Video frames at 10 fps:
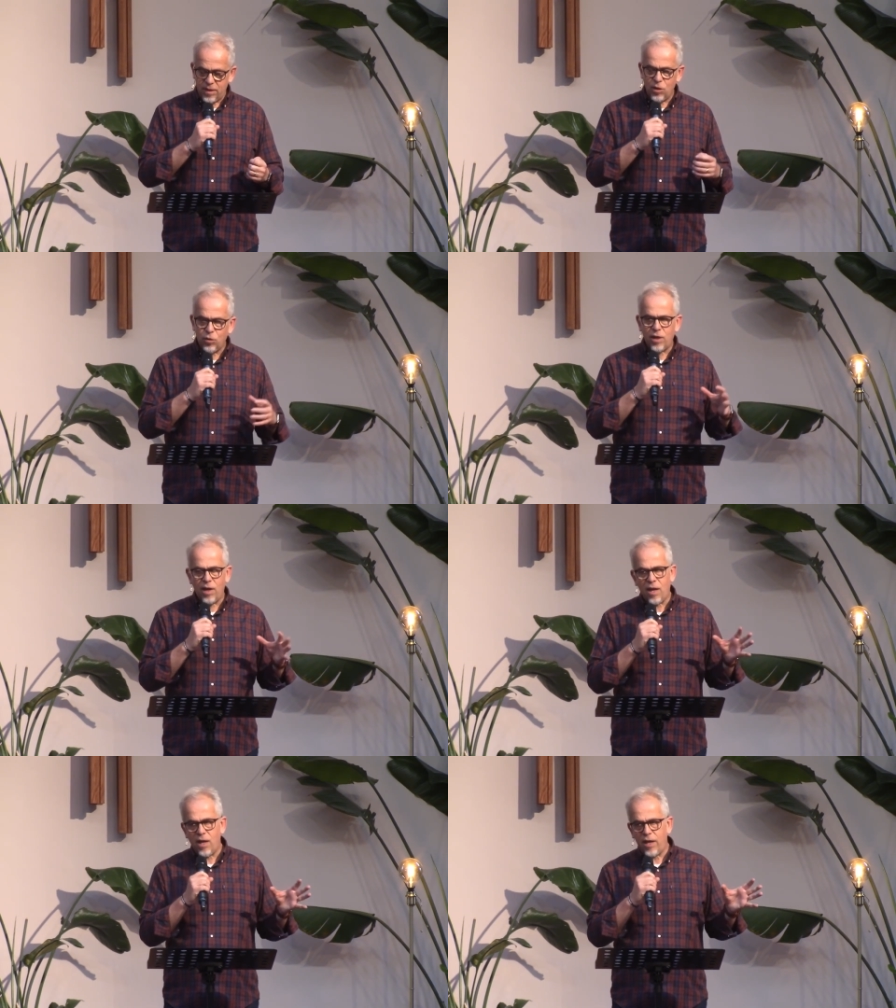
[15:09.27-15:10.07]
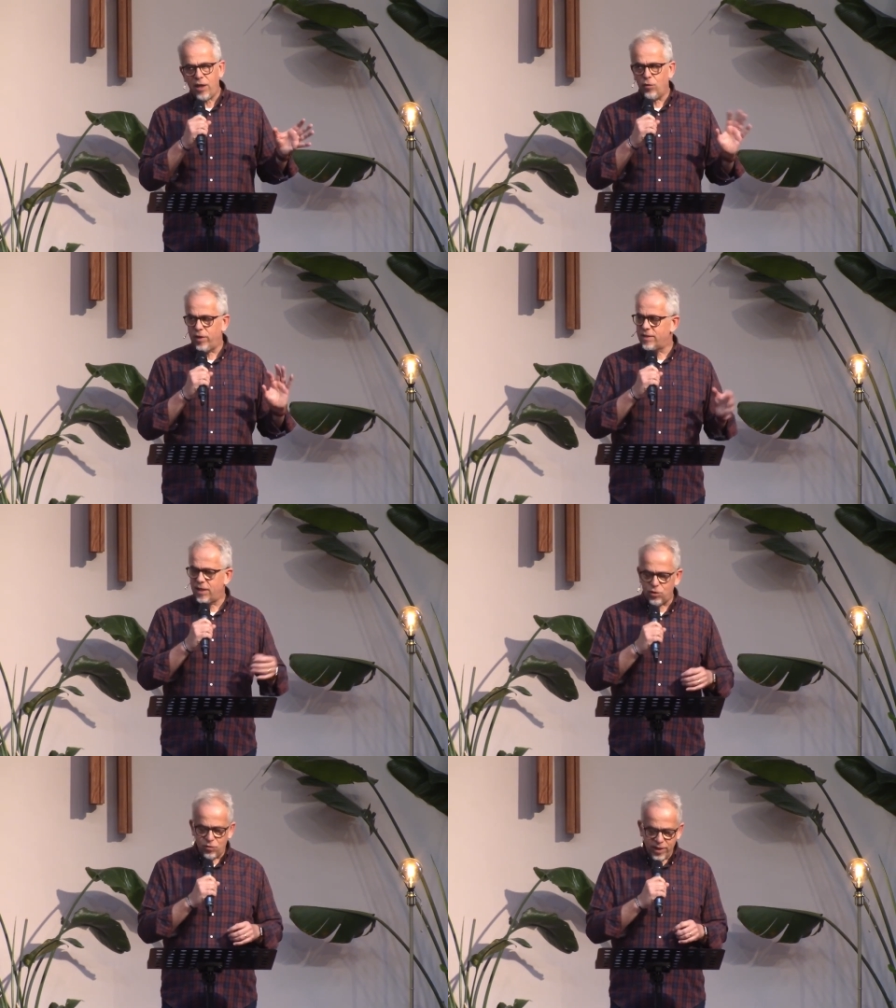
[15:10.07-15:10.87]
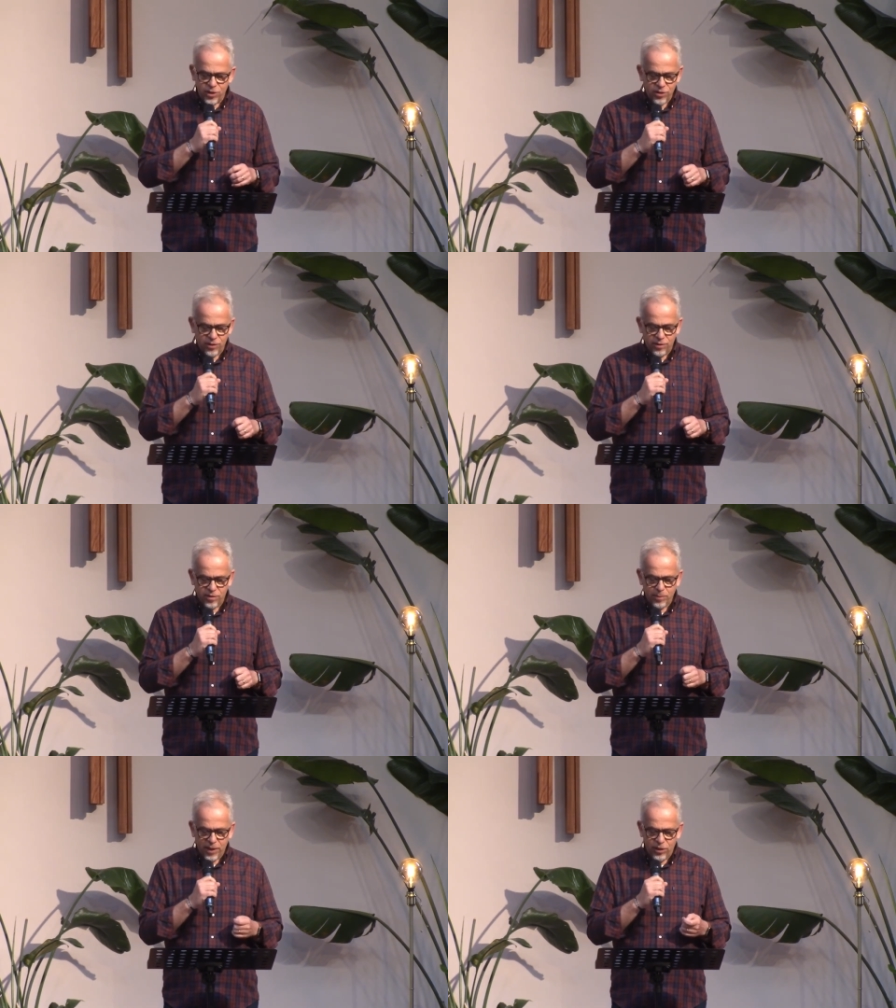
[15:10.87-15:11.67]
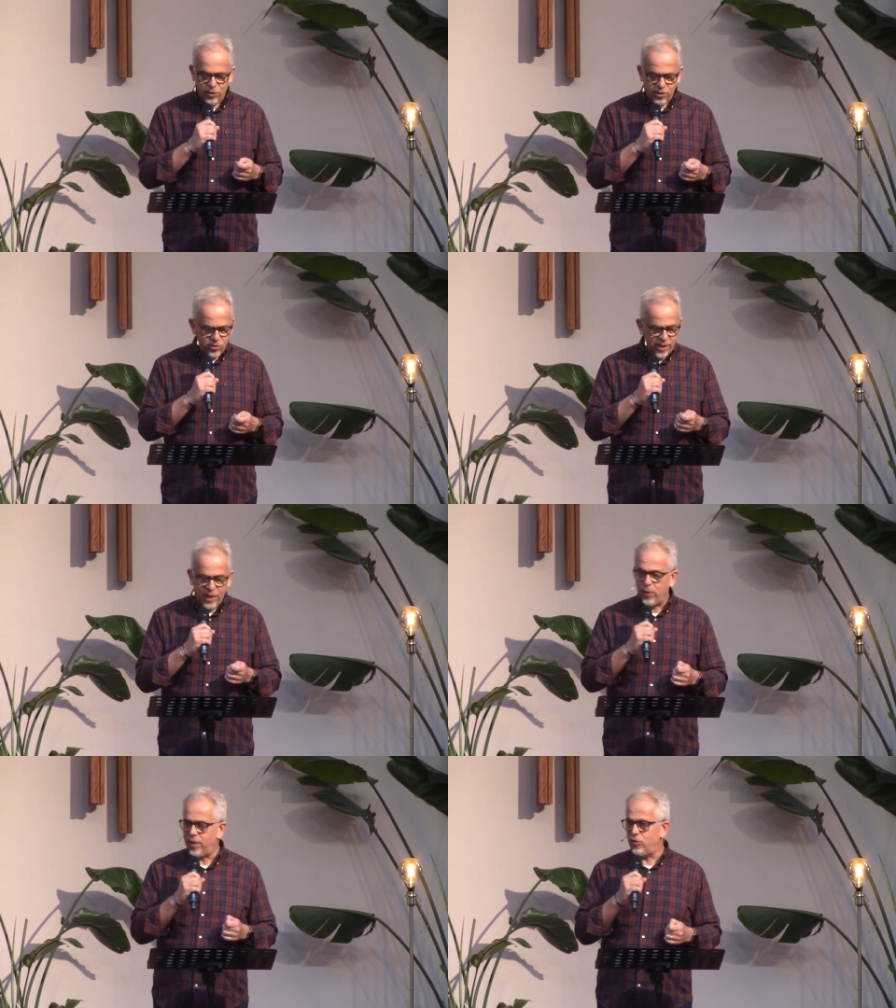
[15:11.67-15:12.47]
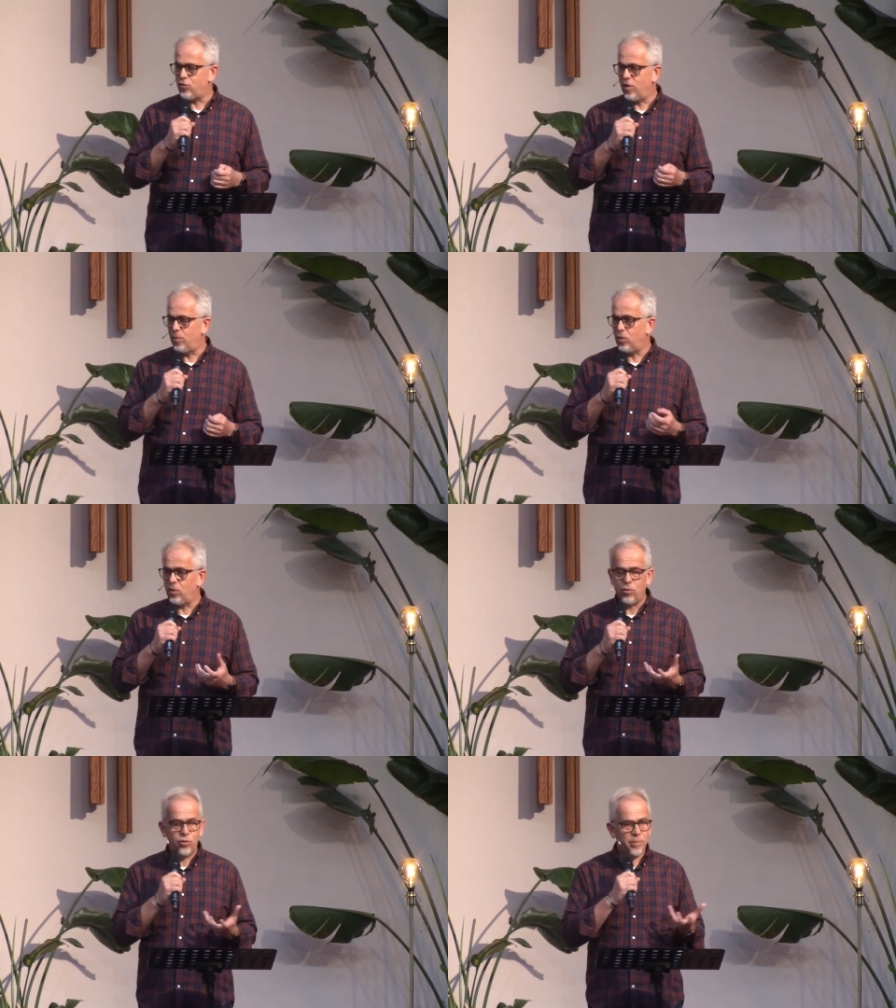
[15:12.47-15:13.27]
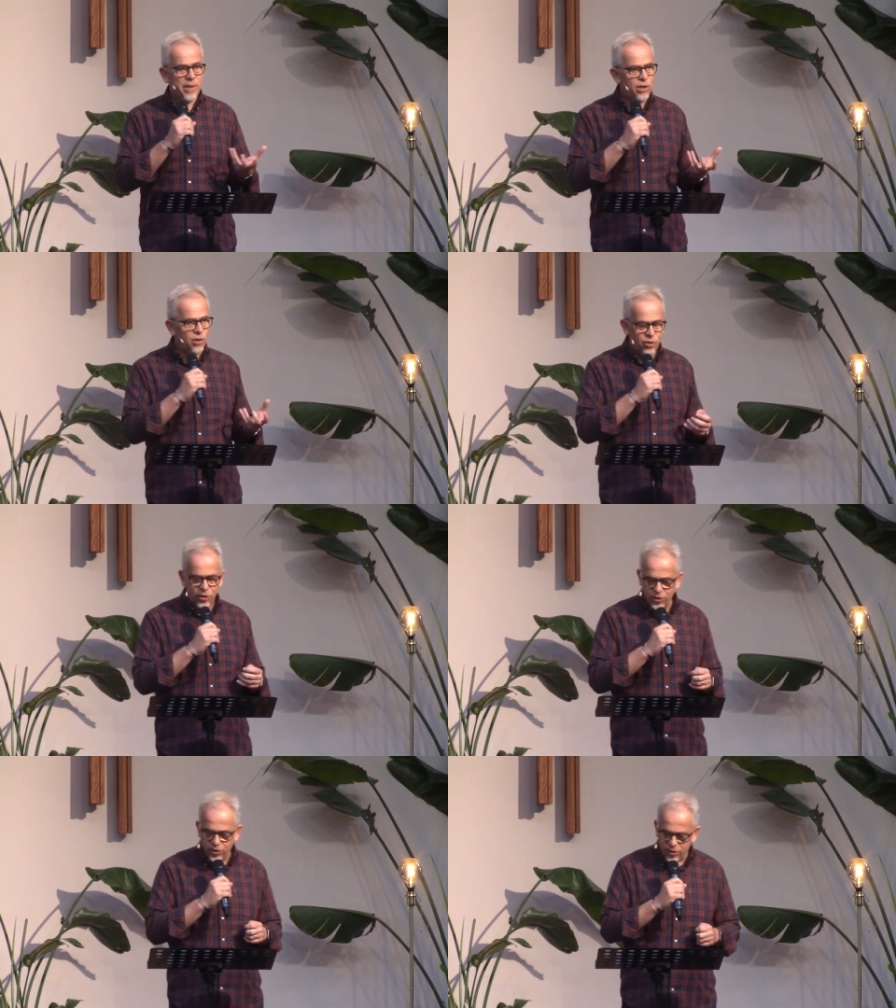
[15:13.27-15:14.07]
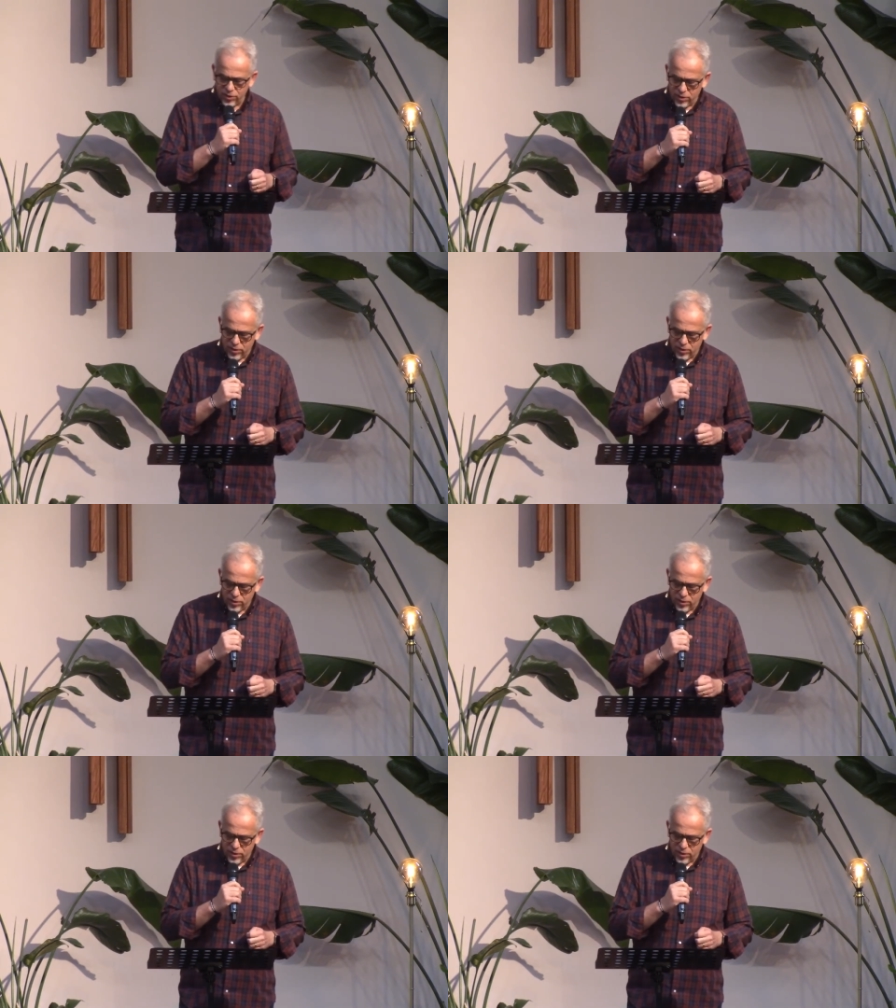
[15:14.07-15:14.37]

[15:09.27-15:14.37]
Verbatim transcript: the odd lie or exaggeration to, make you, to get you out of trouble or to make you look good,